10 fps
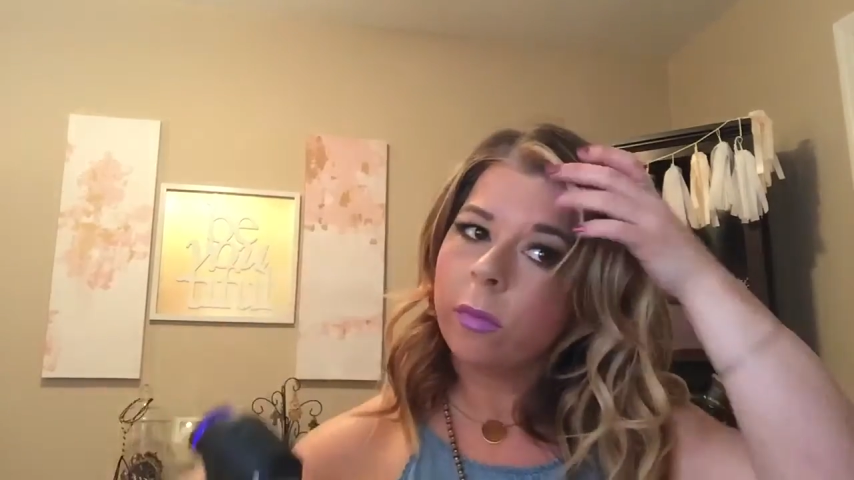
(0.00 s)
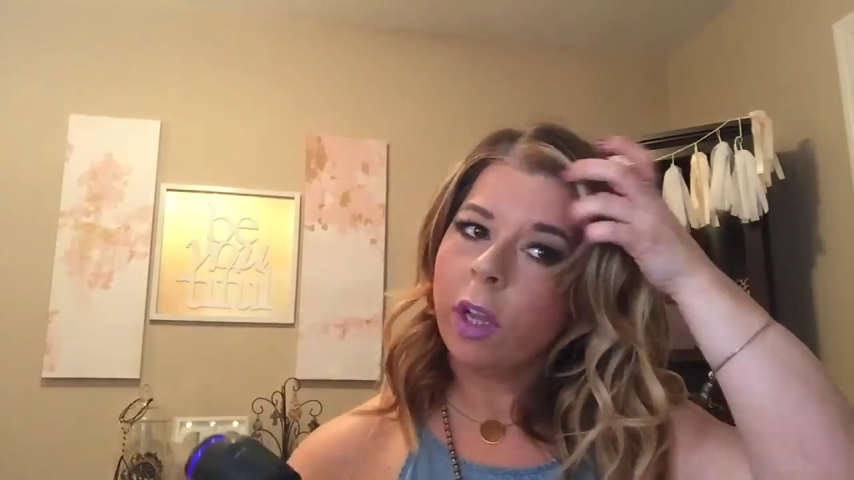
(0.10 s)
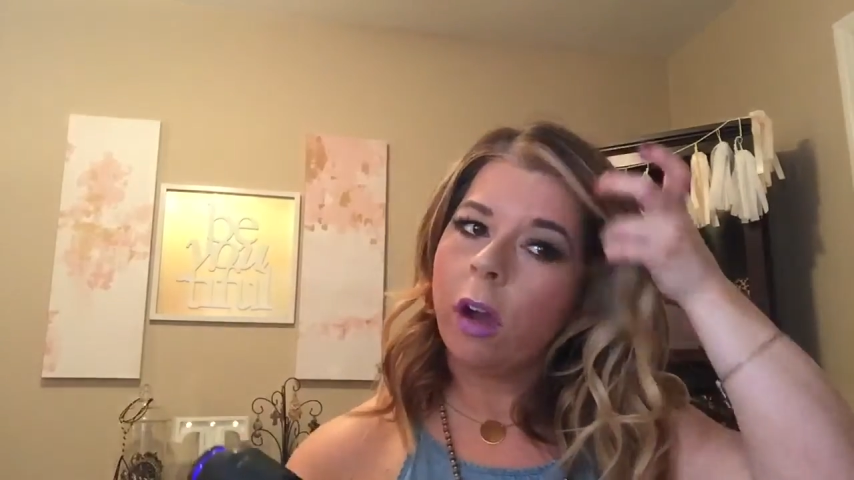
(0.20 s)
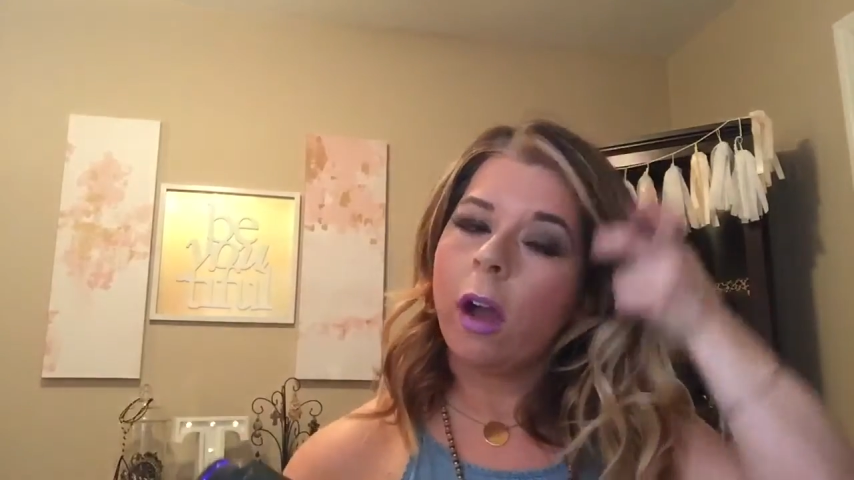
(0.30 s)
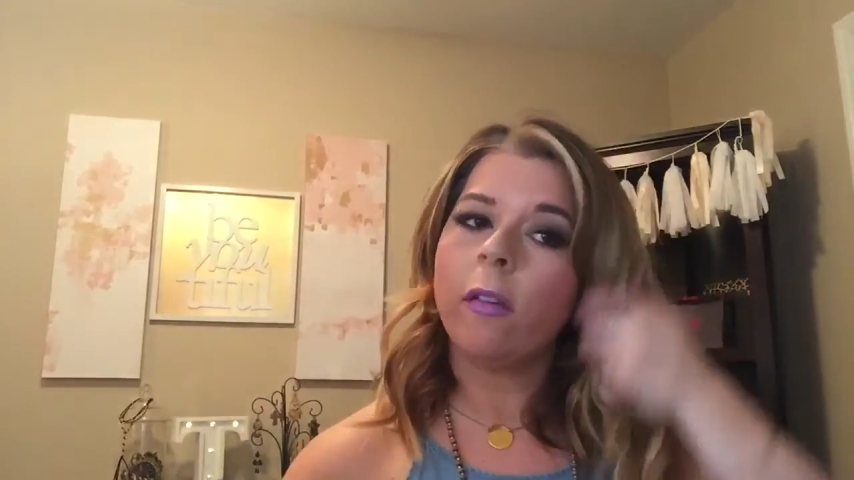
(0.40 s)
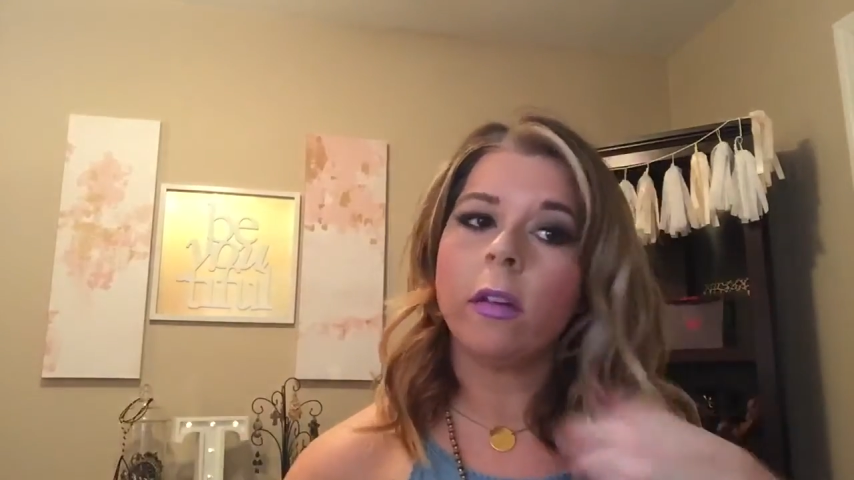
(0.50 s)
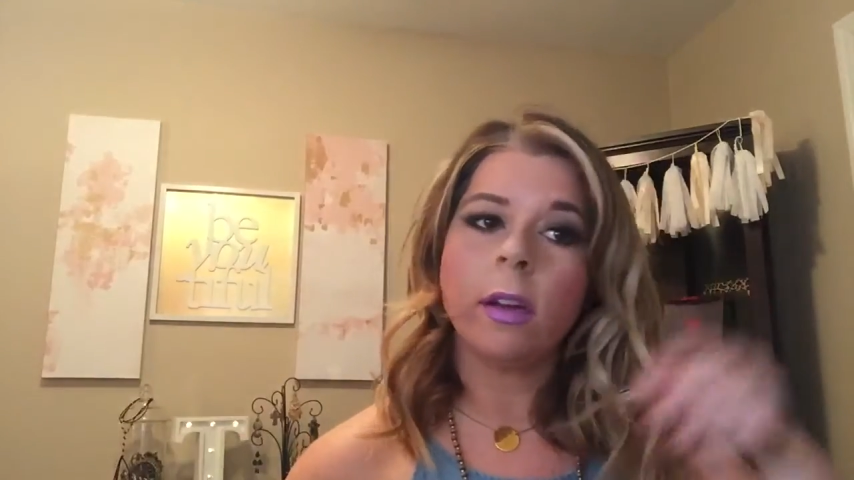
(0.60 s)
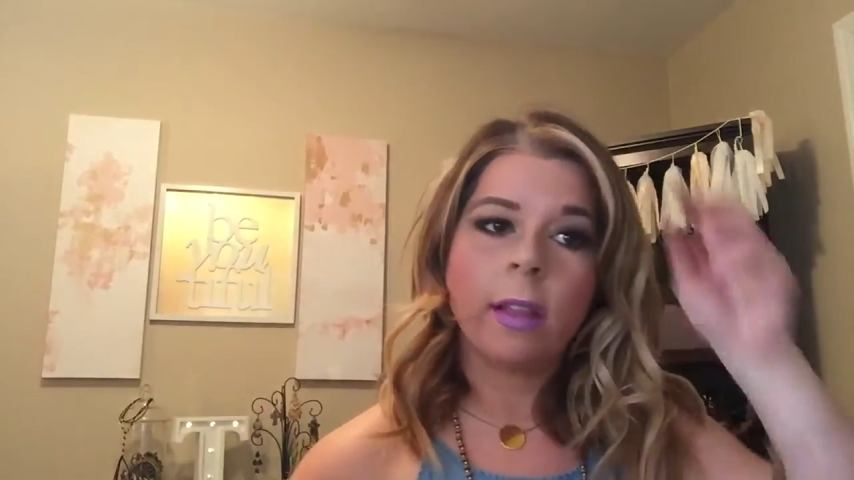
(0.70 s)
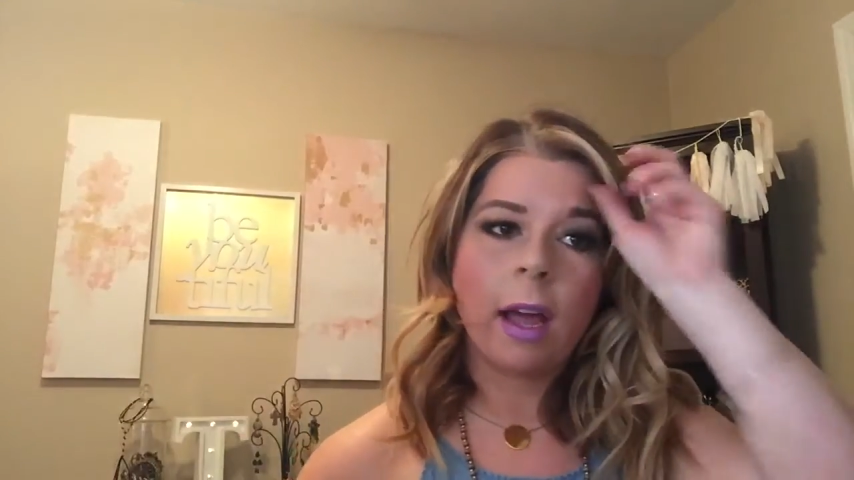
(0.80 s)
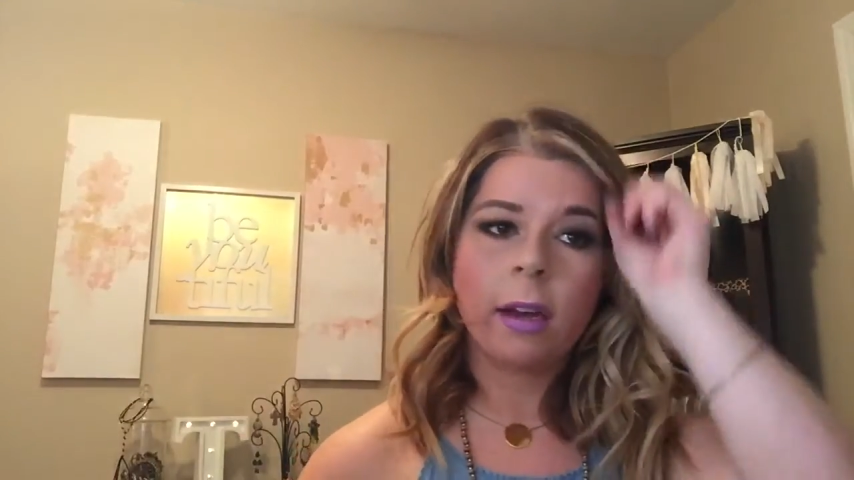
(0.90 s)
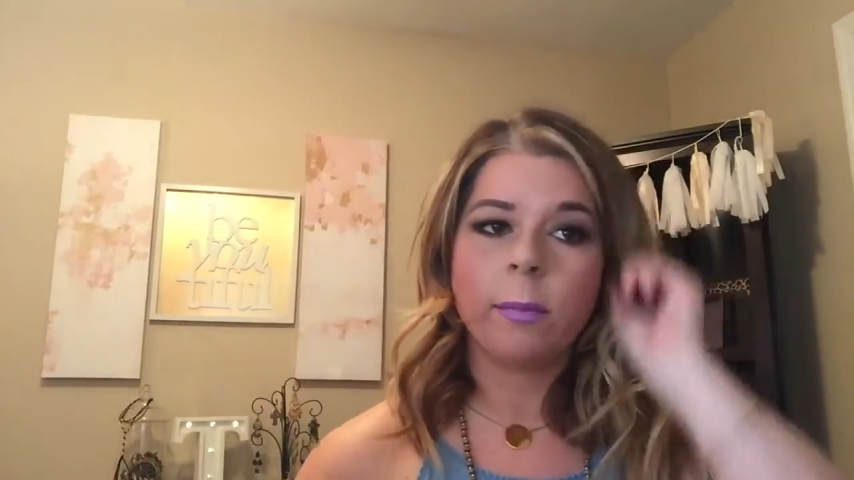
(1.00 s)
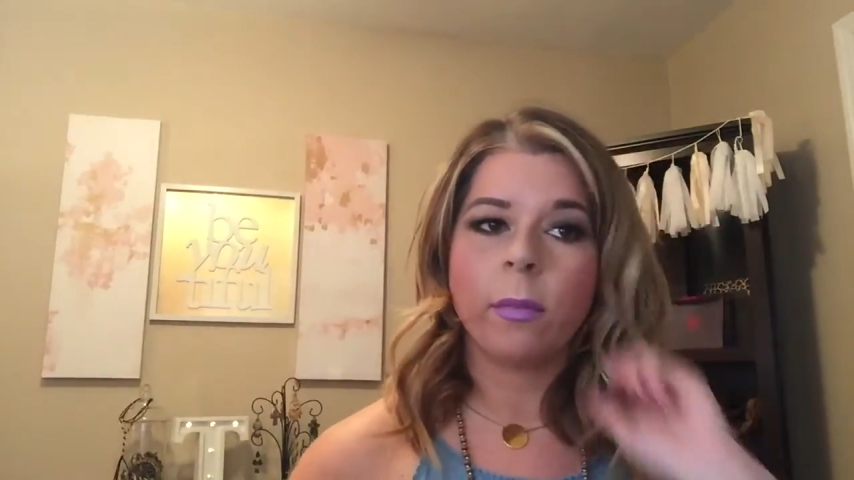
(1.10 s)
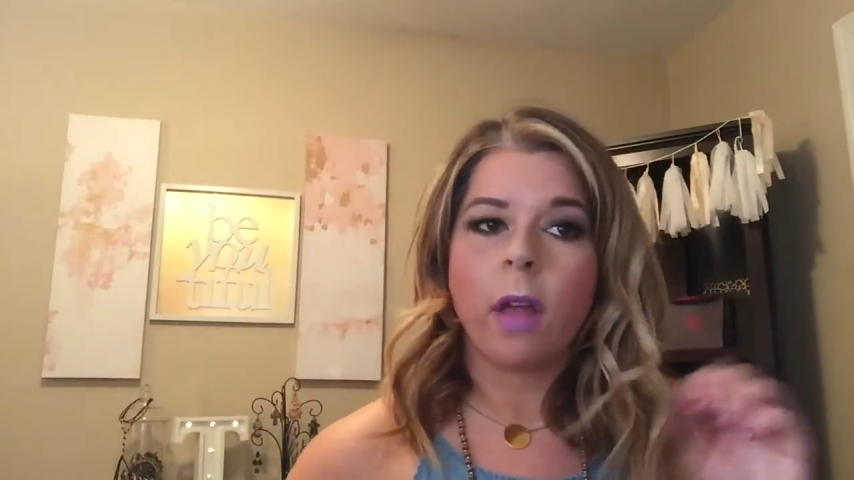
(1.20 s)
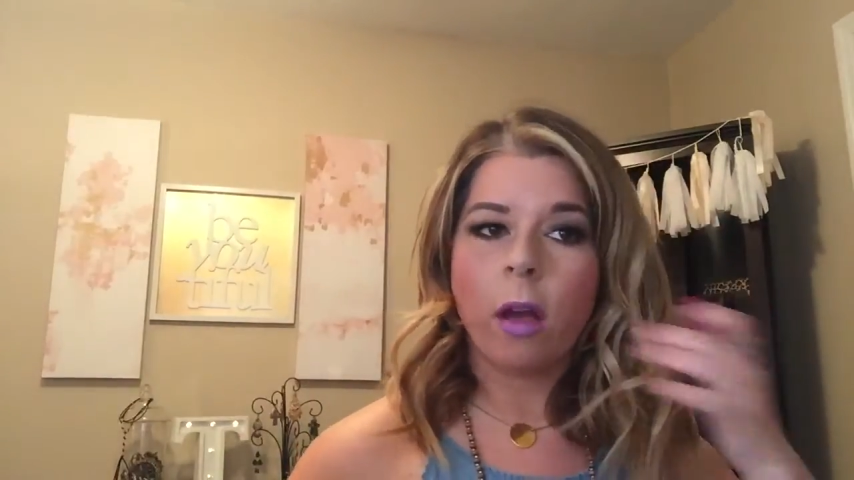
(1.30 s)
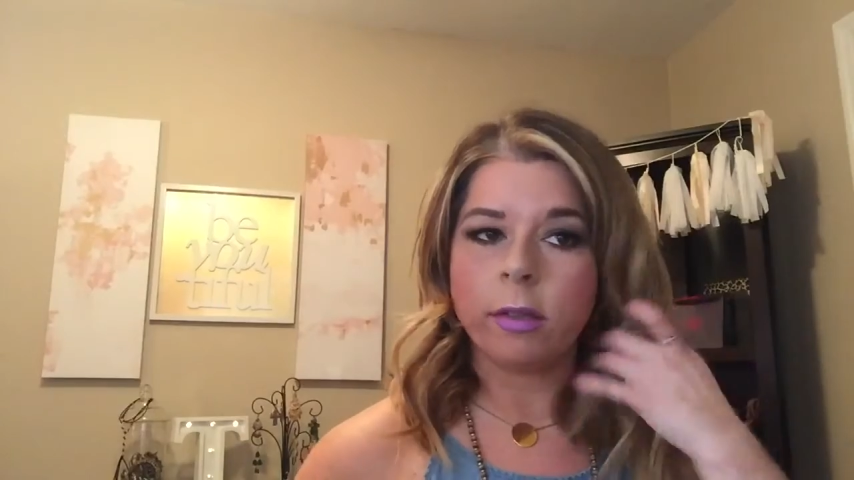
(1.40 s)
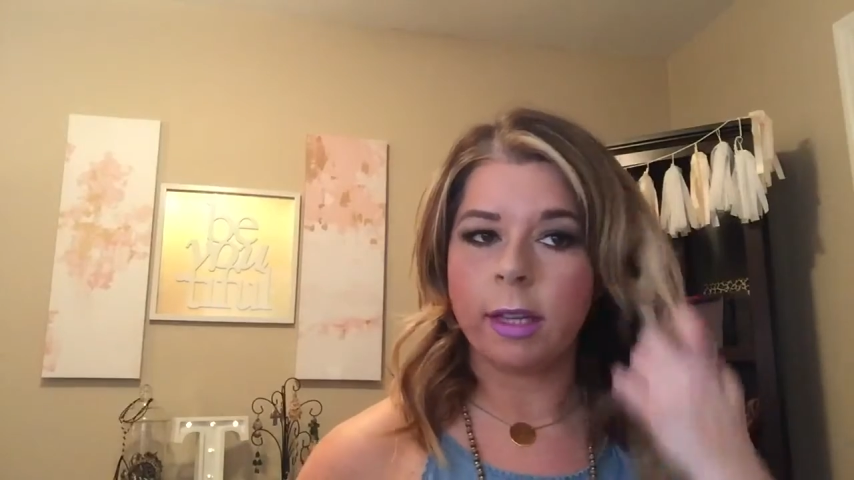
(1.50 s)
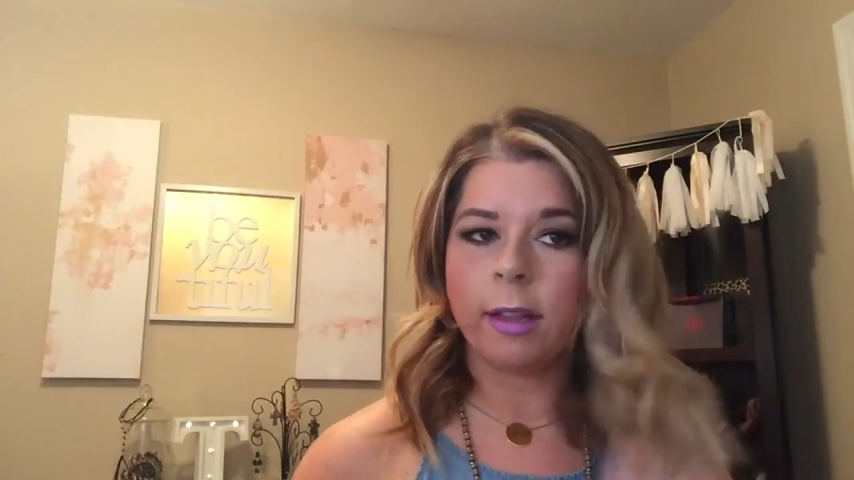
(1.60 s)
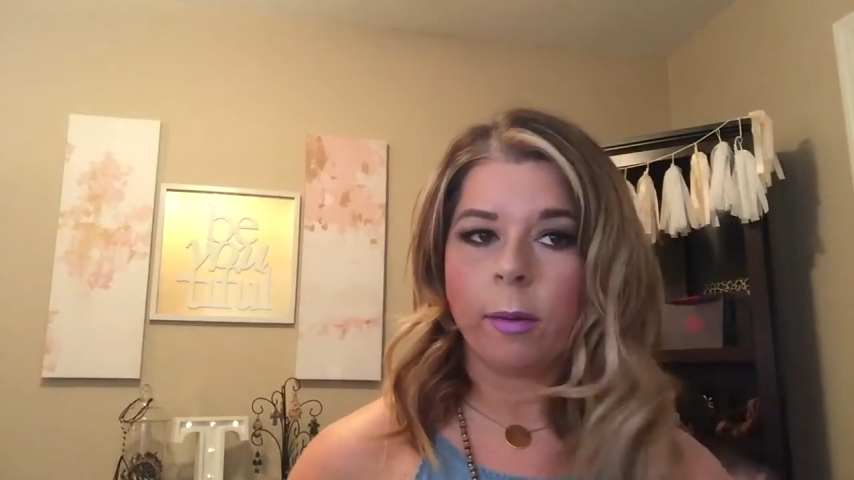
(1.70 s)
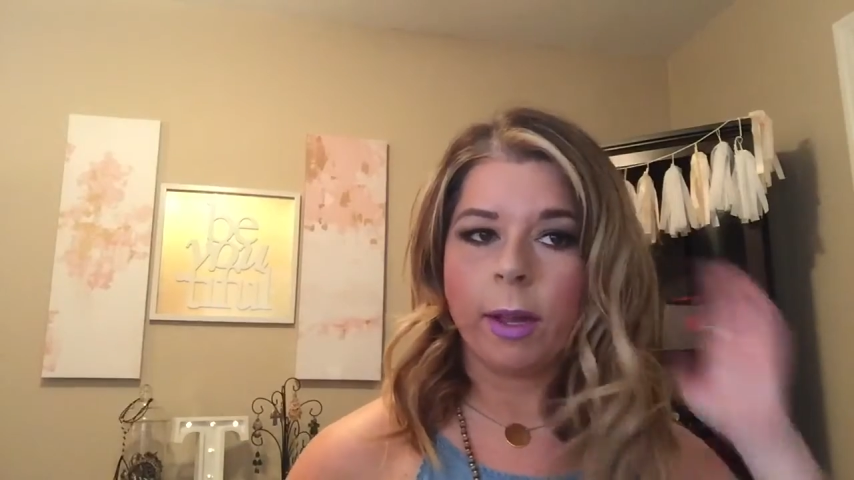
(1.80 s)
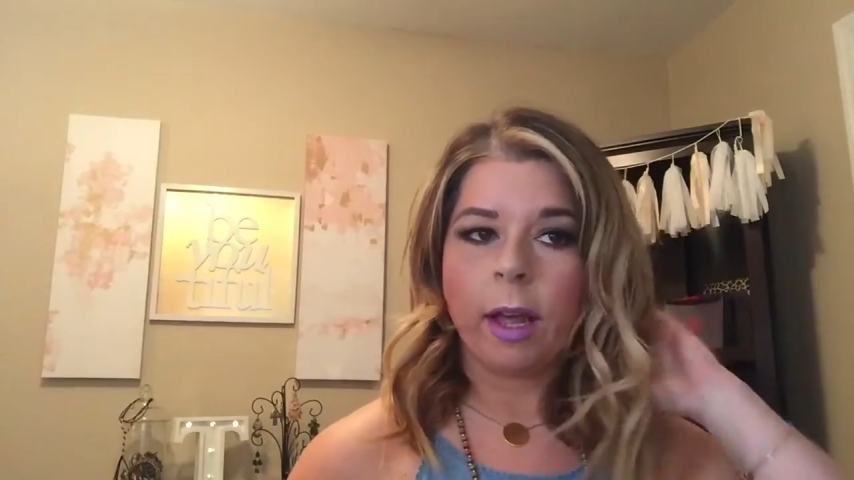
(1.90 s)
Y'all haven't, that, oh, see,
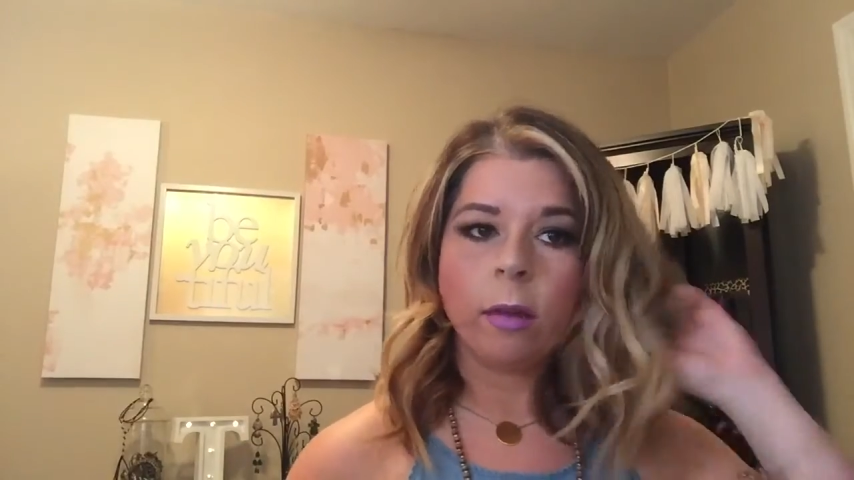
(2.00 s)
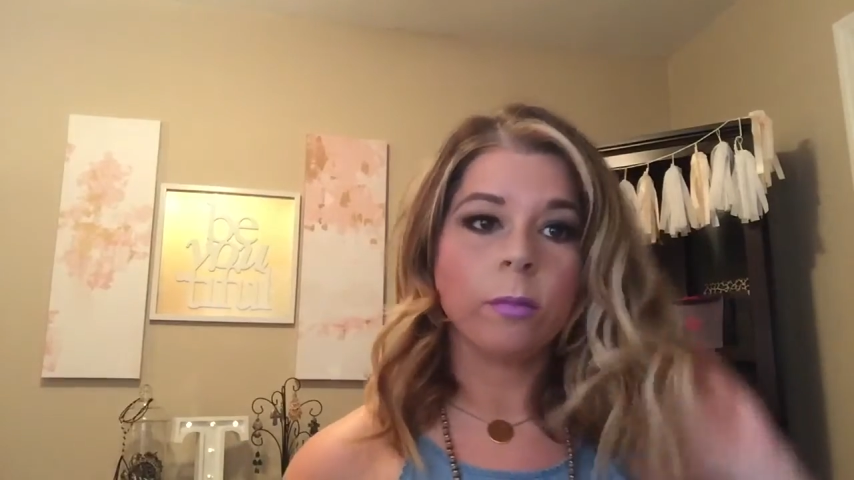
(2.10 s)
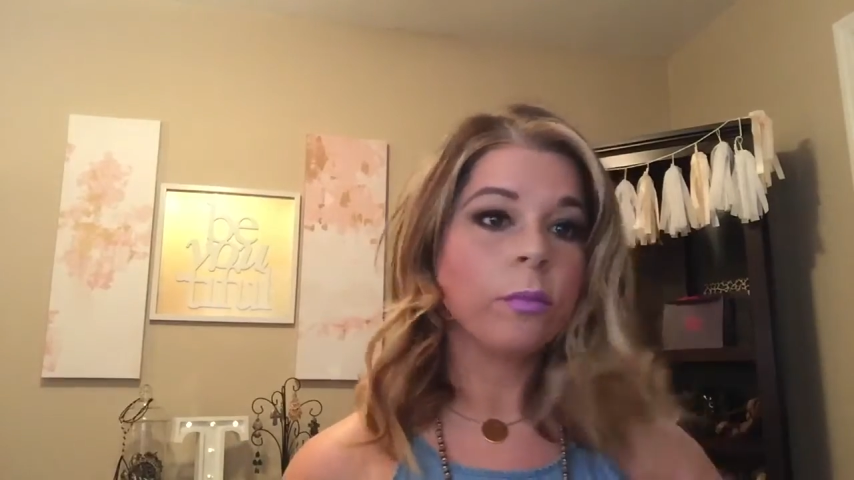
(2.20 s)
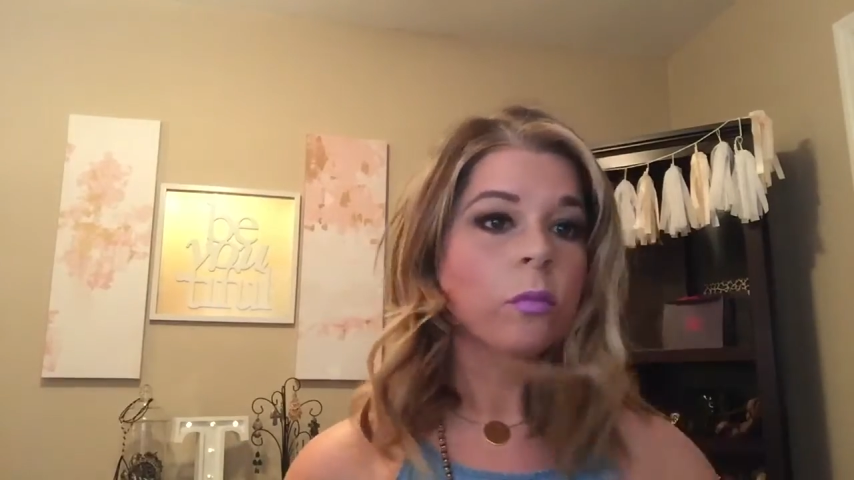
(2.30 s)
there we go.